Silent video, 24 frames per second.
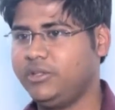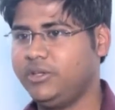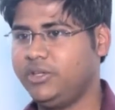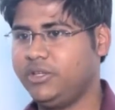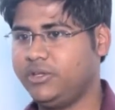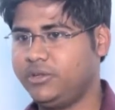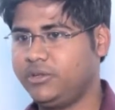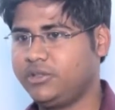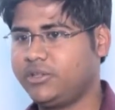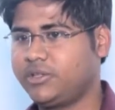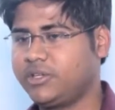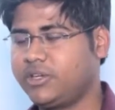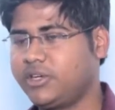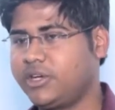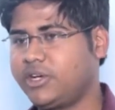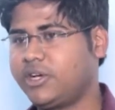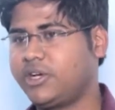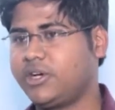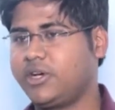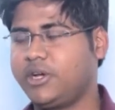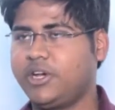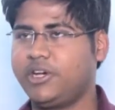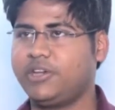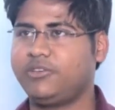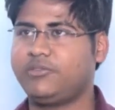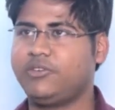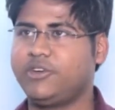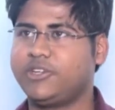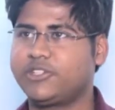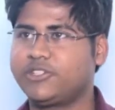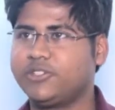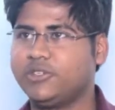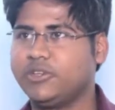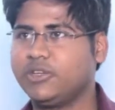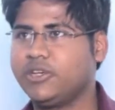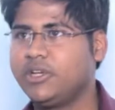in current
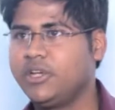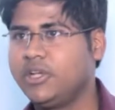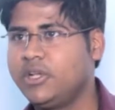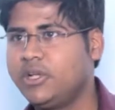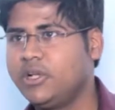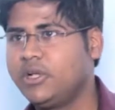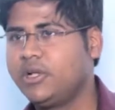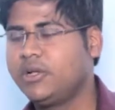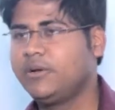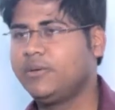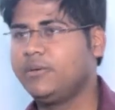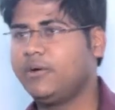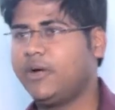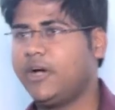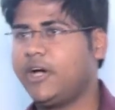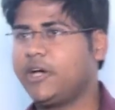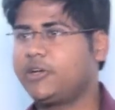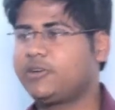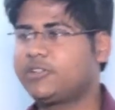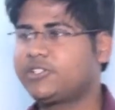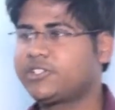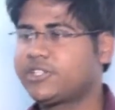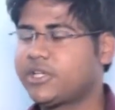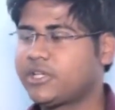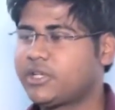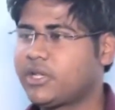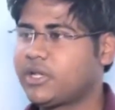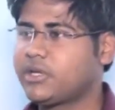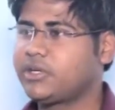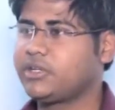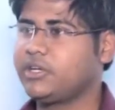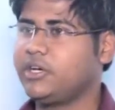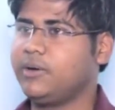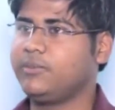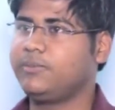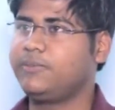affairs. So I
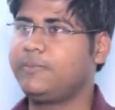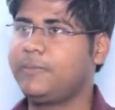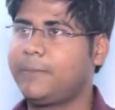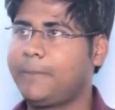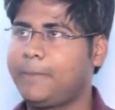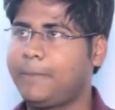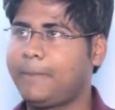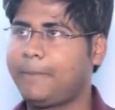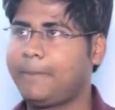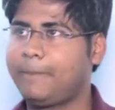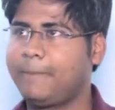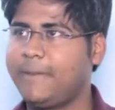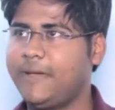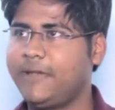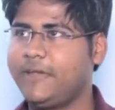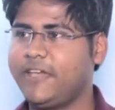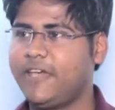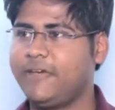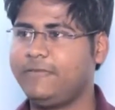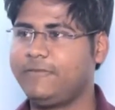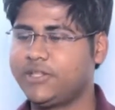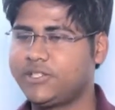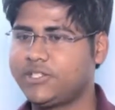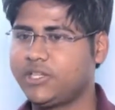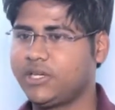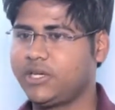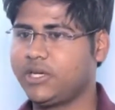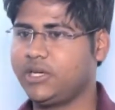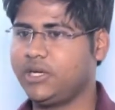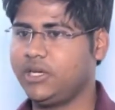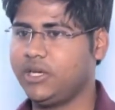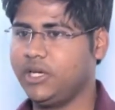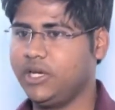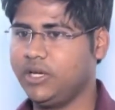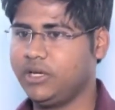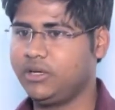studied uh, in every
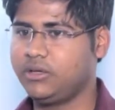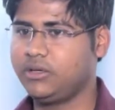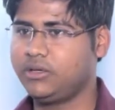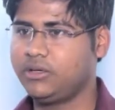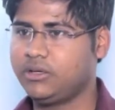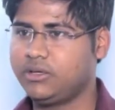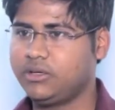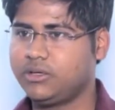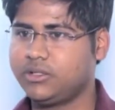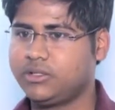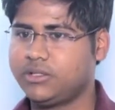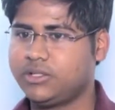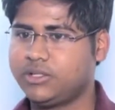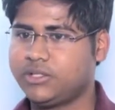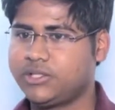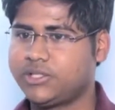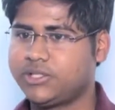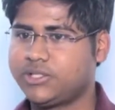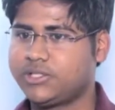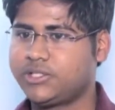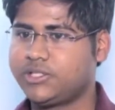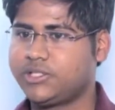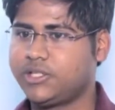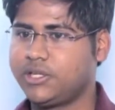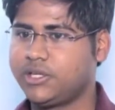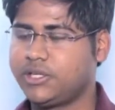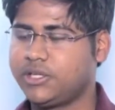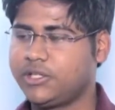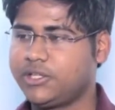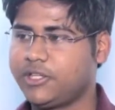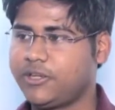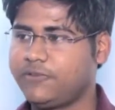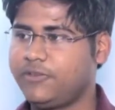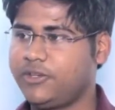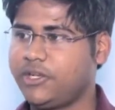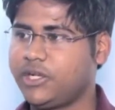single day. Study
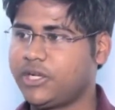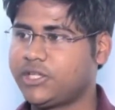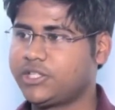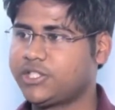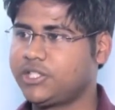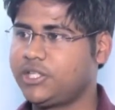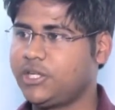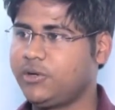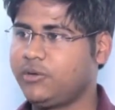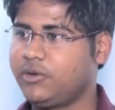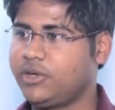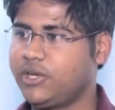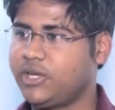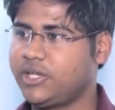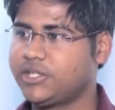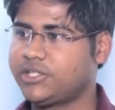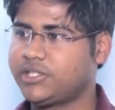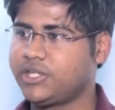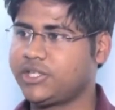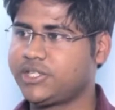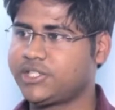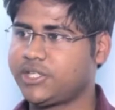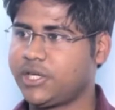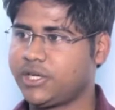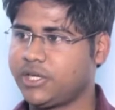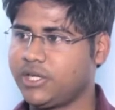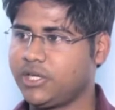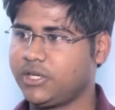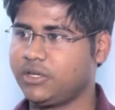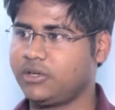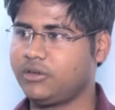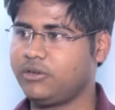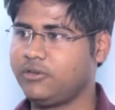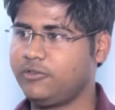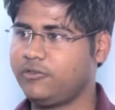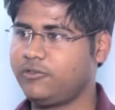the financial awareness and
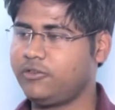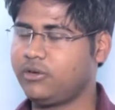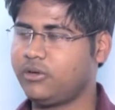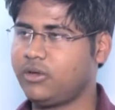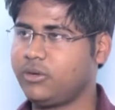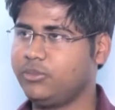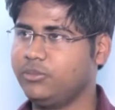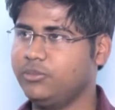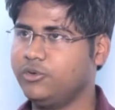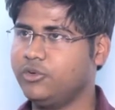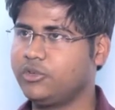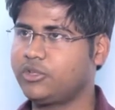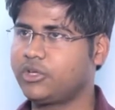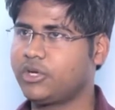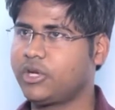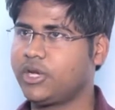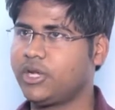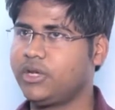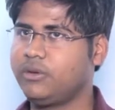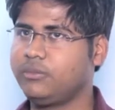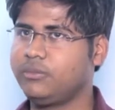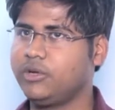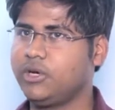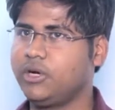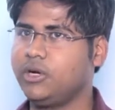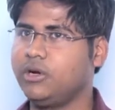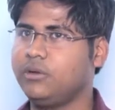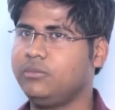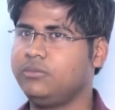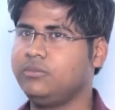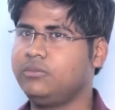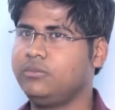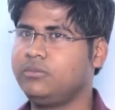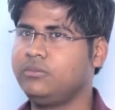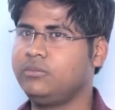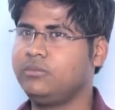static from a book named uh,
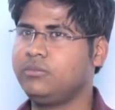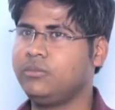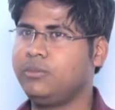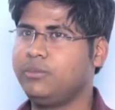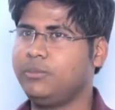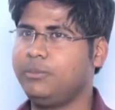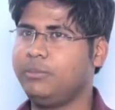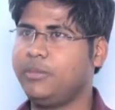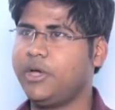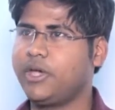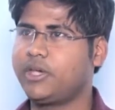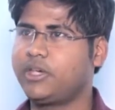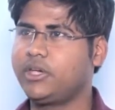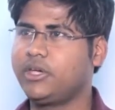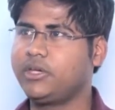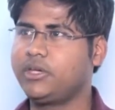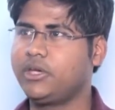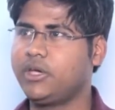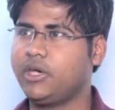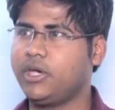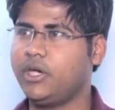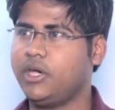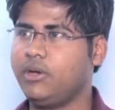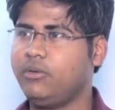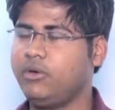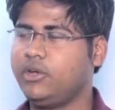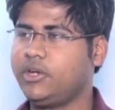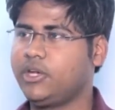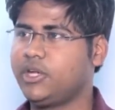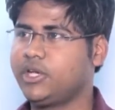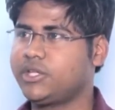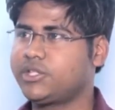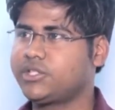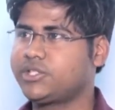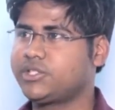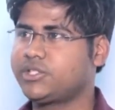Banking
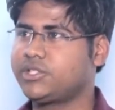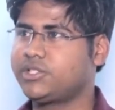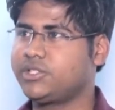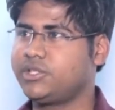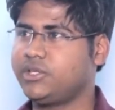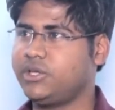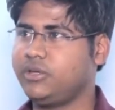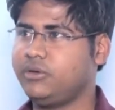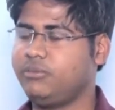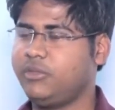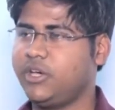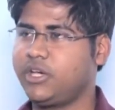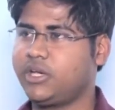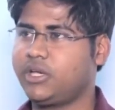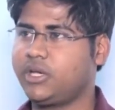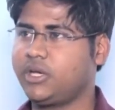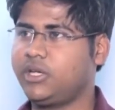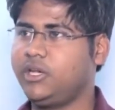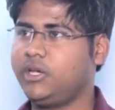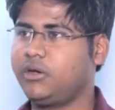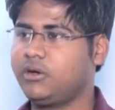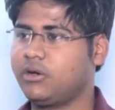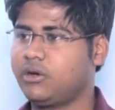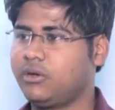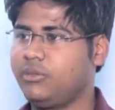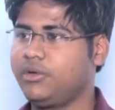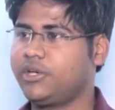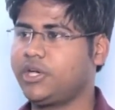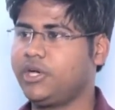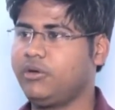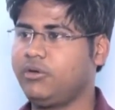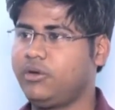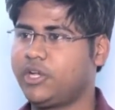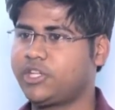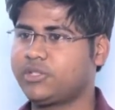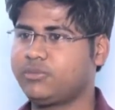Awareness, Banking and Economic
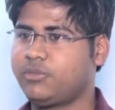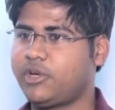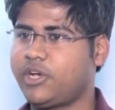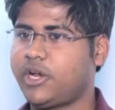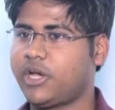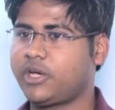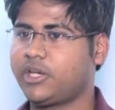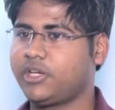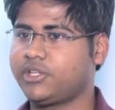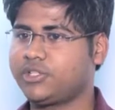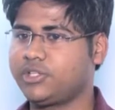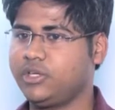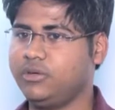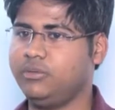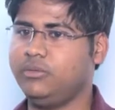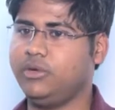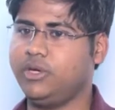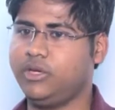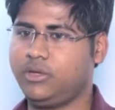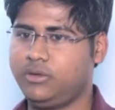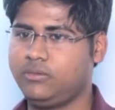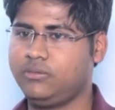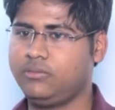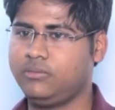Awareness by Rakesh Sharma.